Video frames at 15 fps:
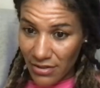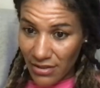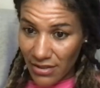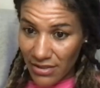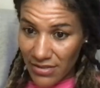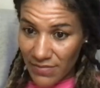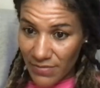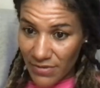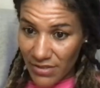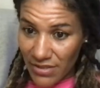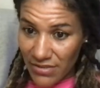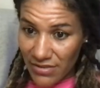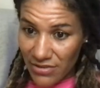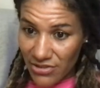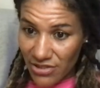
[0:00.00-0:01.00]
Gas
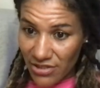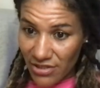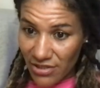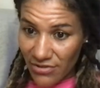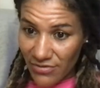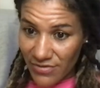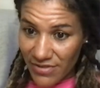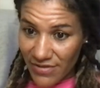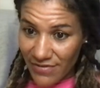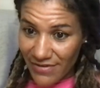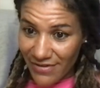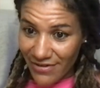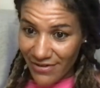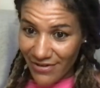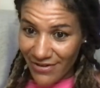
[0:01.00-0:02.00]
price in Chicago seven
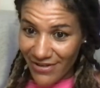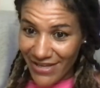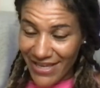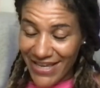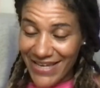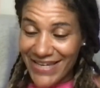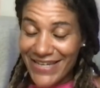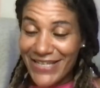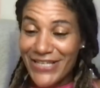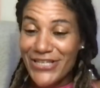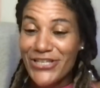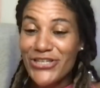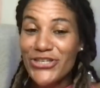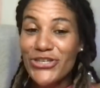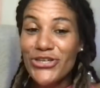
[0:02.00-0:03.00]
dollar.
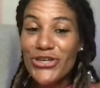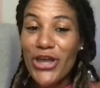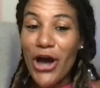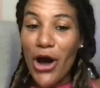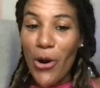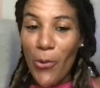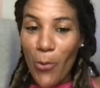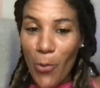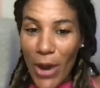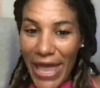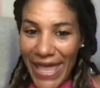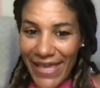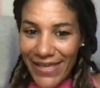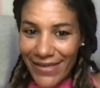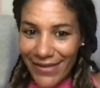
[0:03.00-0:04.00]
No
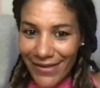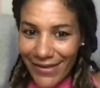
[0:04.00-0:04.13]
way.